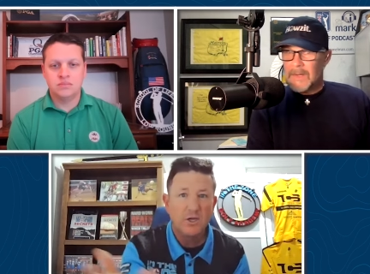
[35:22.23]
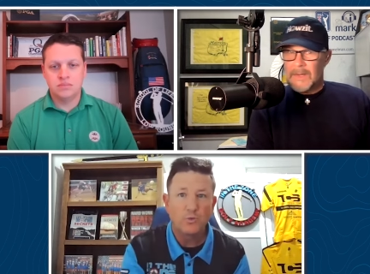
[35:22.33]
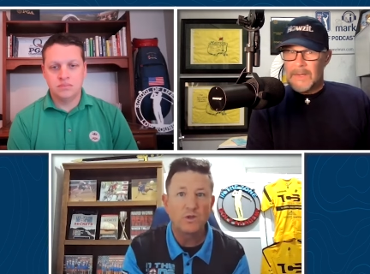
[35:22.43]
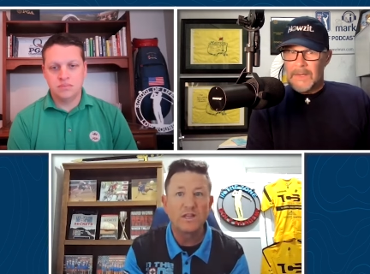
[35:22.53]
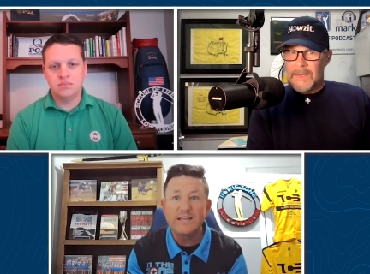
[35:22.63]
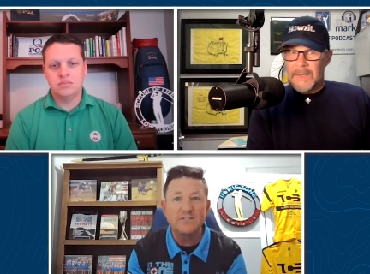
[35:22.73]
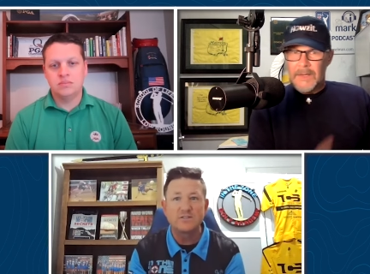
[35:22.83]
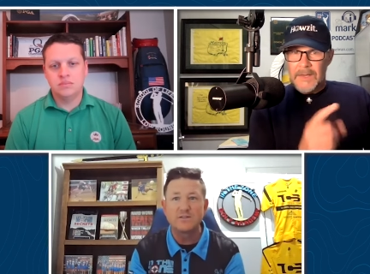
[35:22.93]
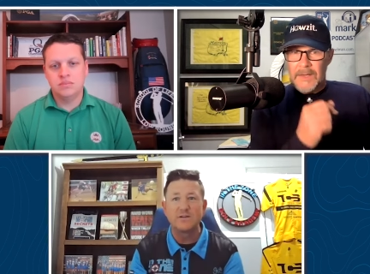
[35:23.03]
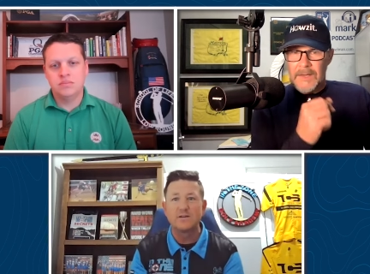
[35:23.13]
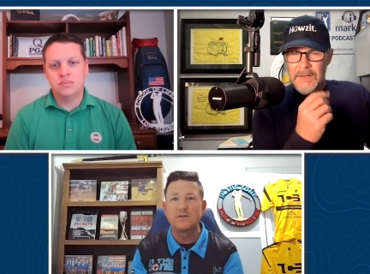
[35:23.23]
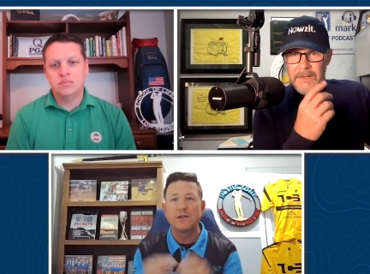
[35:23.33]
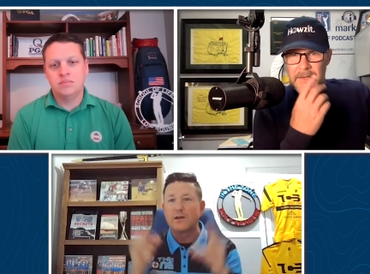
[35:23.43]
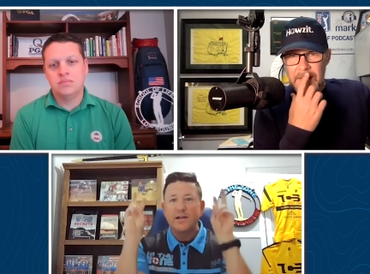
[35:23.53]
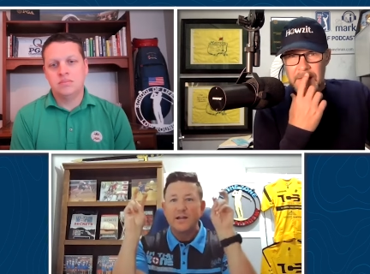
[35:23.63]
Speaker 1: release
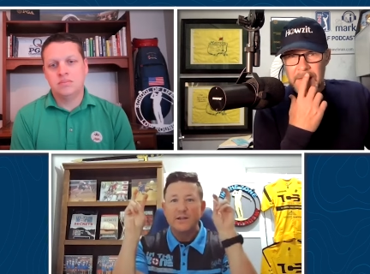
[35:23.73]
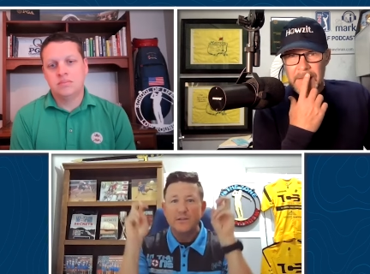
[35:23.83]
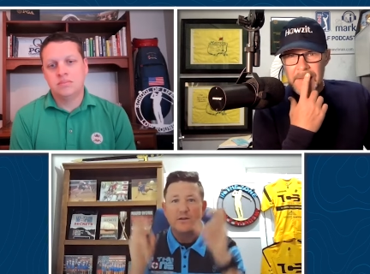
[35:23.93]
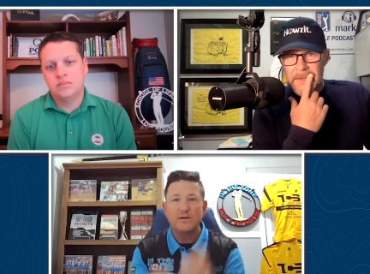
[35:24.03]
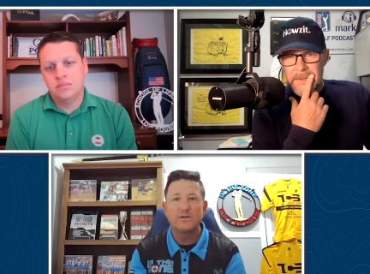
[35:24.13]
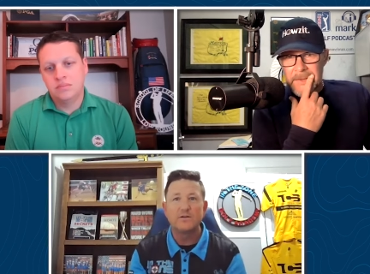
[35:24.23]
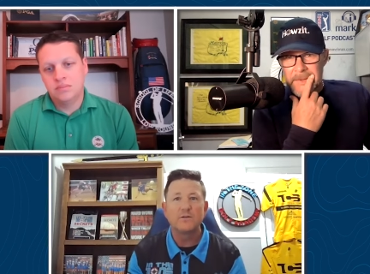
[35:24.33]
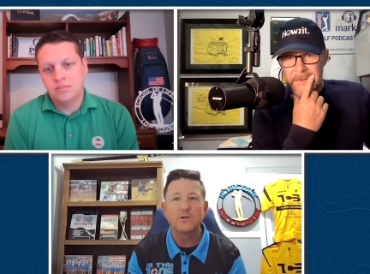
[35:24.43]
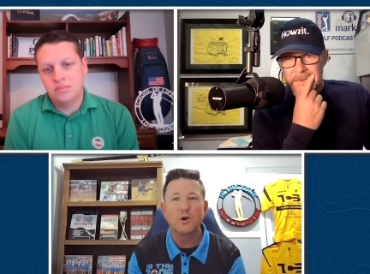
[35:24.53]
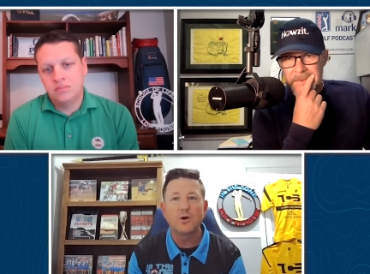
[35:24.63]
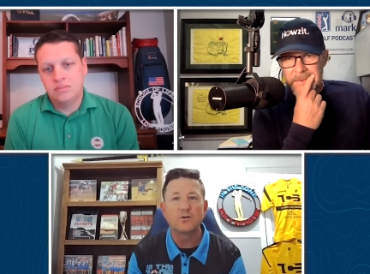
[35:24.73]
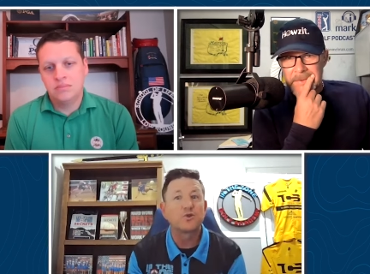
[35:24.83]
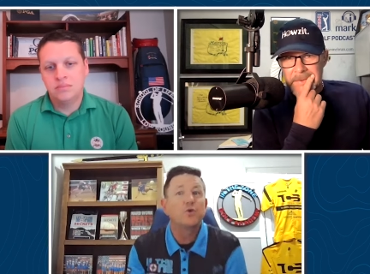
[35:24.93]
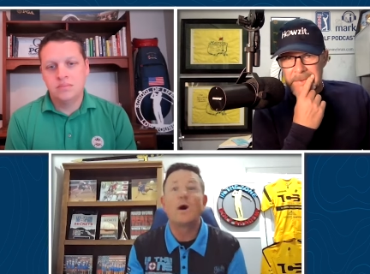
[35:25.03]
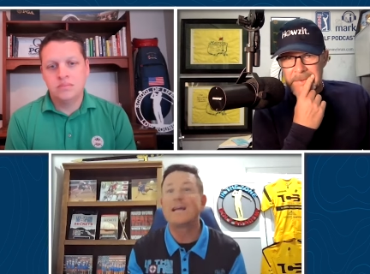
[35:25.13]
the the her
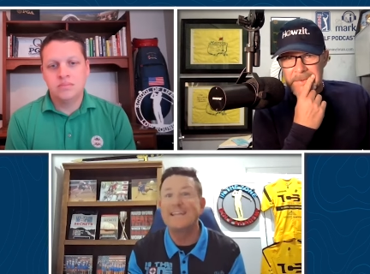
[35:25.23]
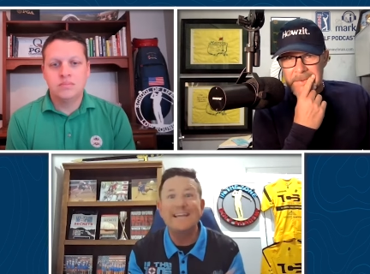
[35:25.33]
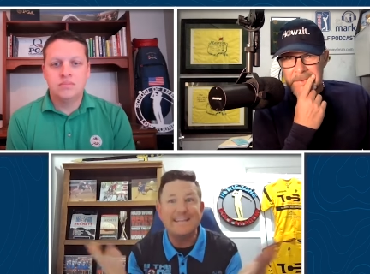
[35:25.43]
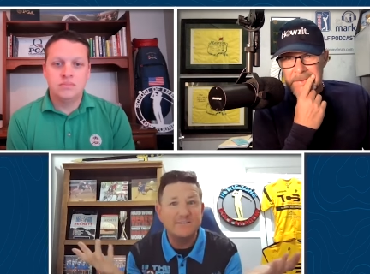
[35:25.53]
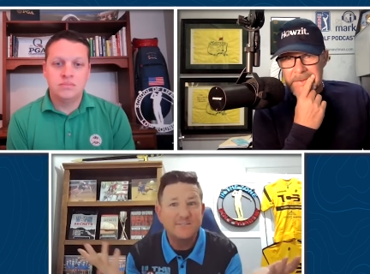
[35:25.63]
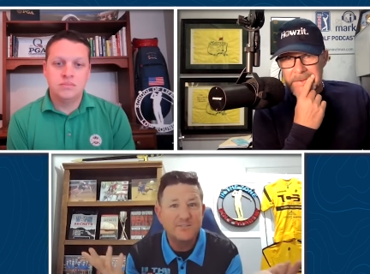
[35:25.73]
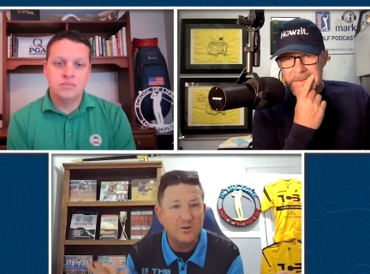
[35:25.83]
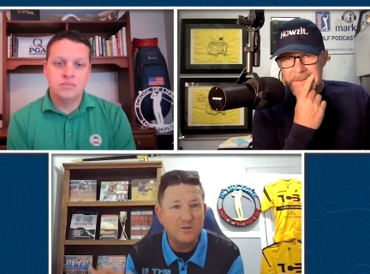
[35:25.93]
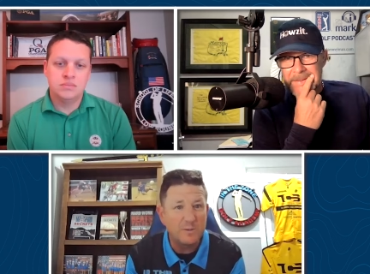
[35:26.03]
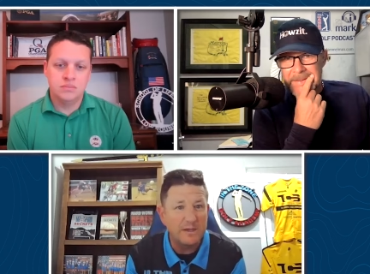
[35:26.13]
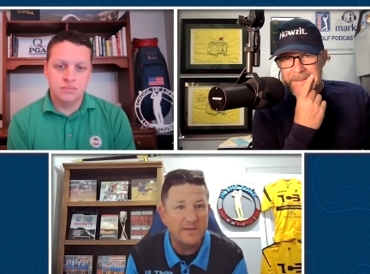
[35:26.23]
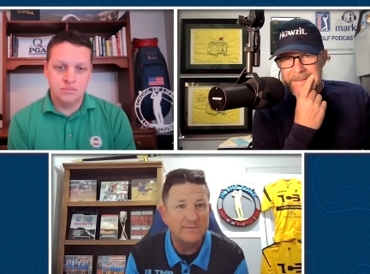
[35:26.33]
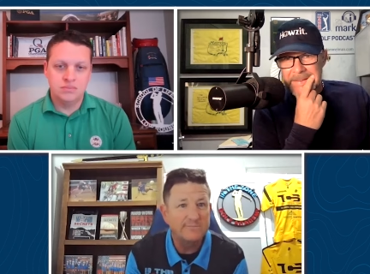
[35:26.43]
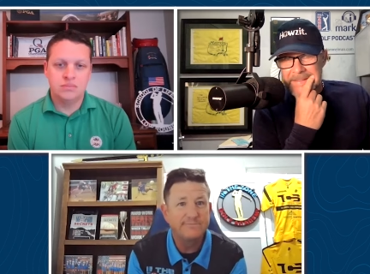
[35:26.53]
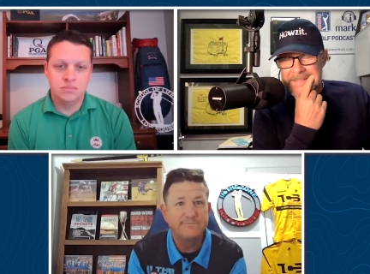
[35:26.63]
true identity, so to speak.
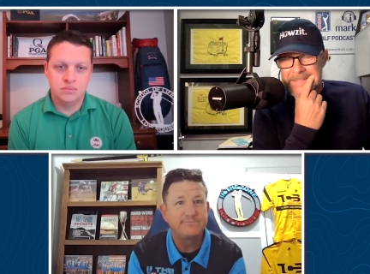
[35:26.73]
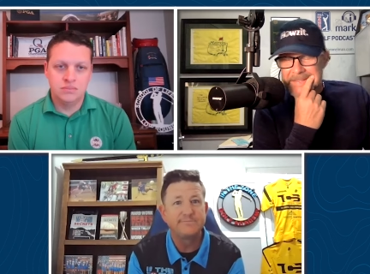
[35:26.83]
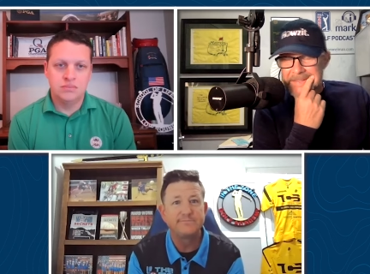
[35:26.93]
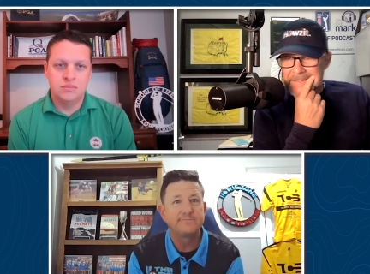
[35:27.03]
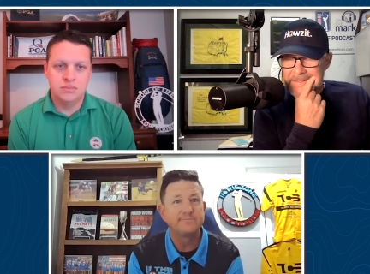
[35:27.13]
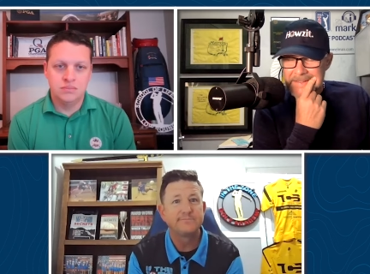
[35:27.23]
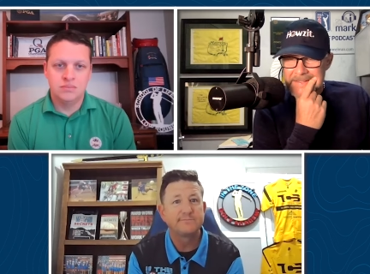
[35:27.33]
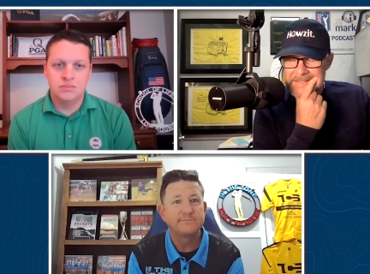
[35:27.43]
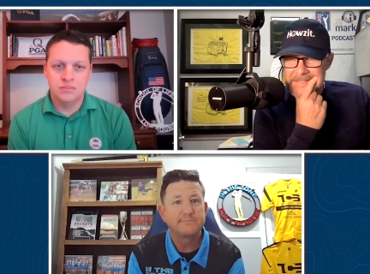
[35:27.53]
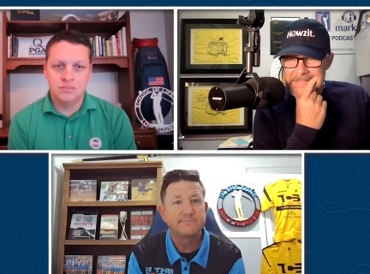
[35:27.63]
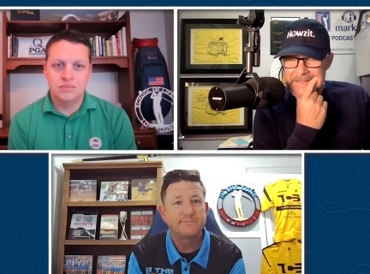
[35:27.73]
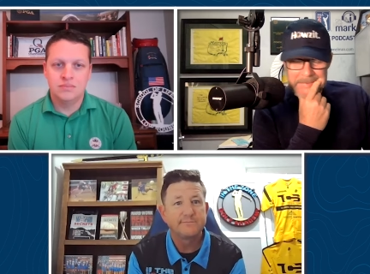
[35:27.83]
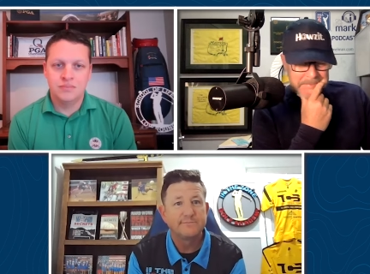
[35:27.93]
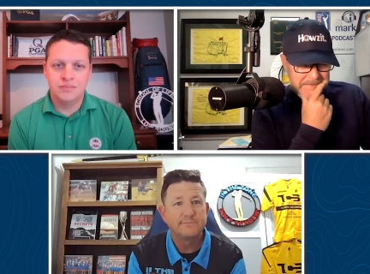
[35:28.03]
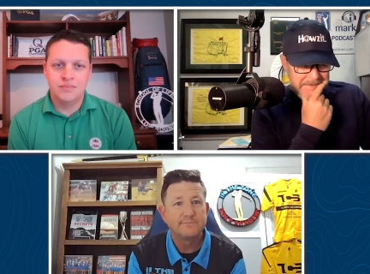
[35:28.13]
Speaker 2: It's yes.
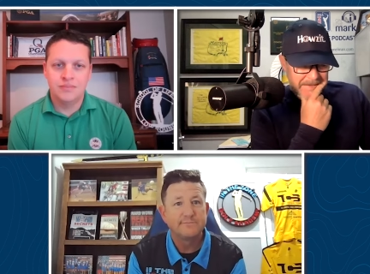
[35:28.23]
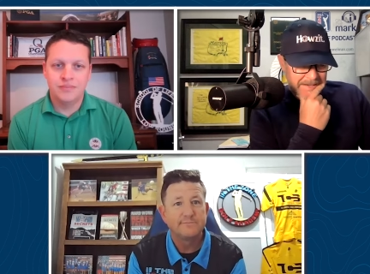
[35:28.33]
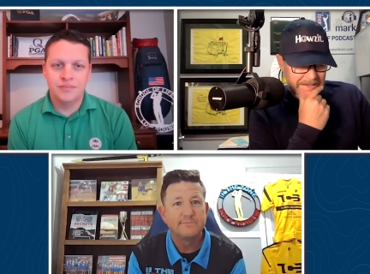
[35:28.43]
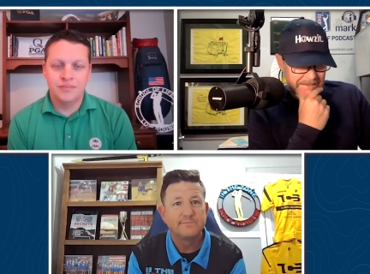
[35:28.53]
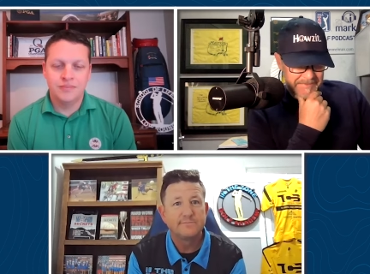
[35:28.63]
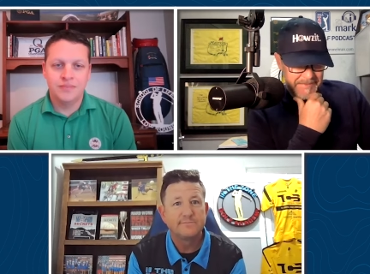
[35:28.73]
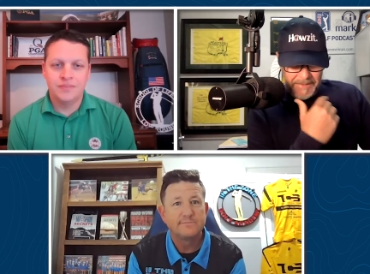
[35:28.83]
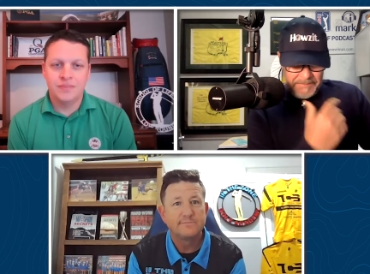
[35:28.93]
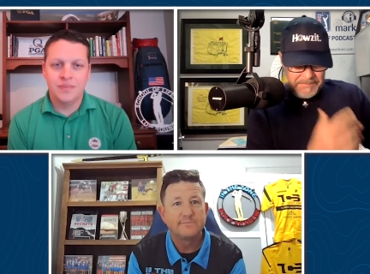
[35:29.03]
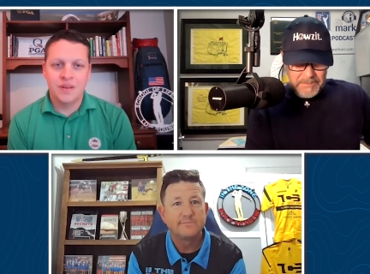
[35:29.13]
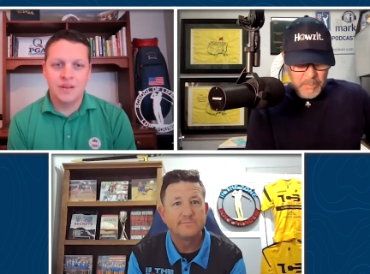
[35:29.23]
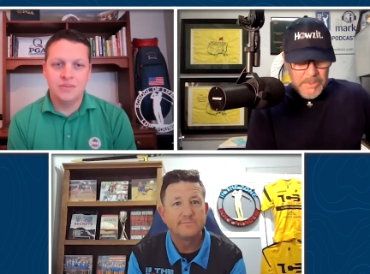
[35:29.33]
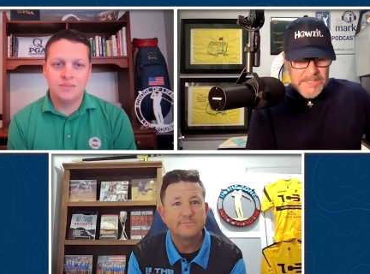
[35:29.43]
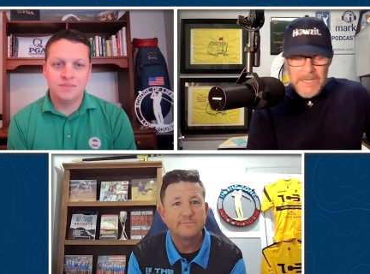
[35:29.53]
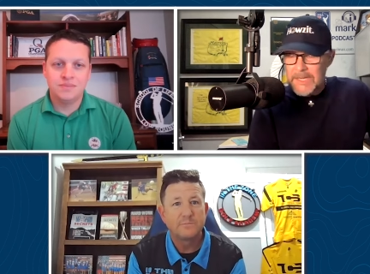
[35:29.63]
Um, oh, I'm we're
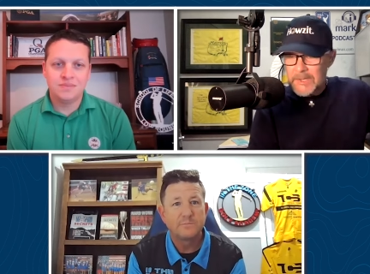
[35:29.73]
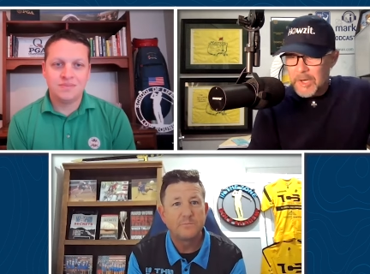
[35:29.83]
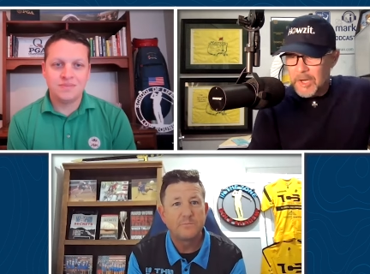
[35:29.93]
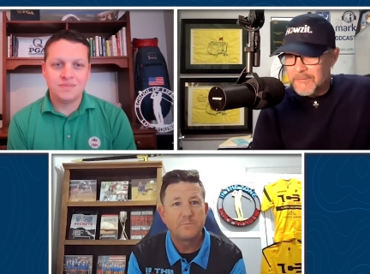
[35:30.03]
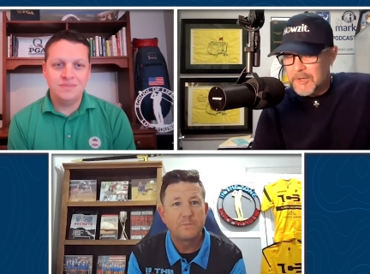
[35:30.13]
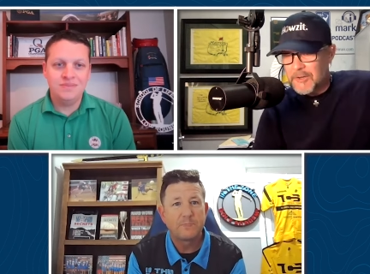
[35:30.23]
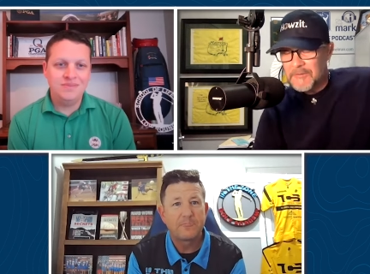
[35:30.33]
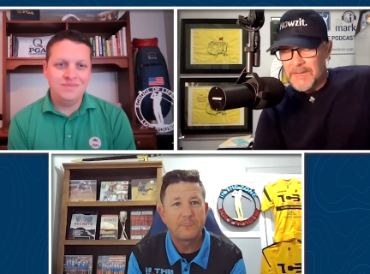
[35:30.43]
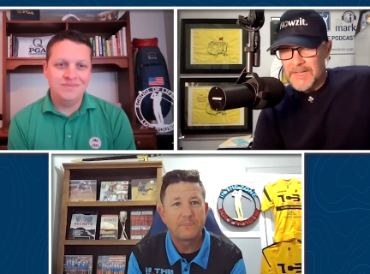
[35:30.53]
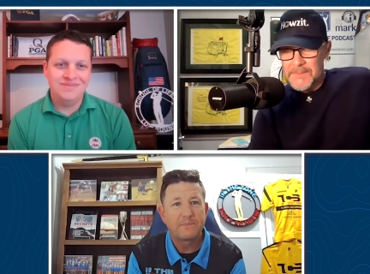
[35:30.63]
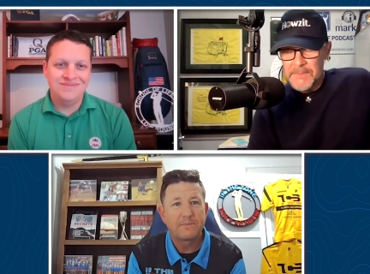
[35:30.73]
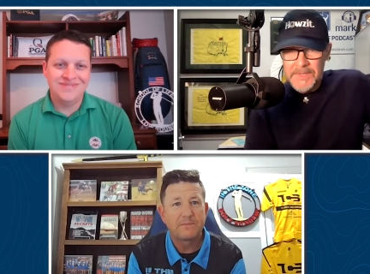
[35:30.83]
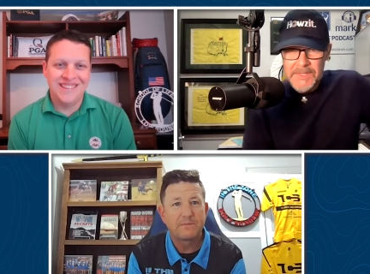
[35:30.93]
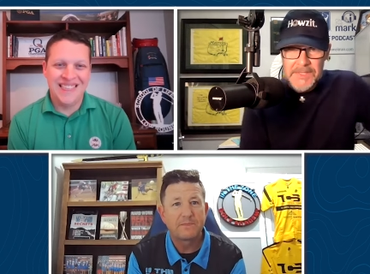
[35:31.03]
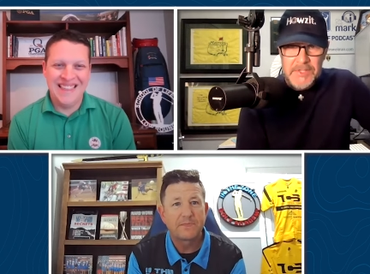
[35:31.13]
staying in golf, golf fans, but this is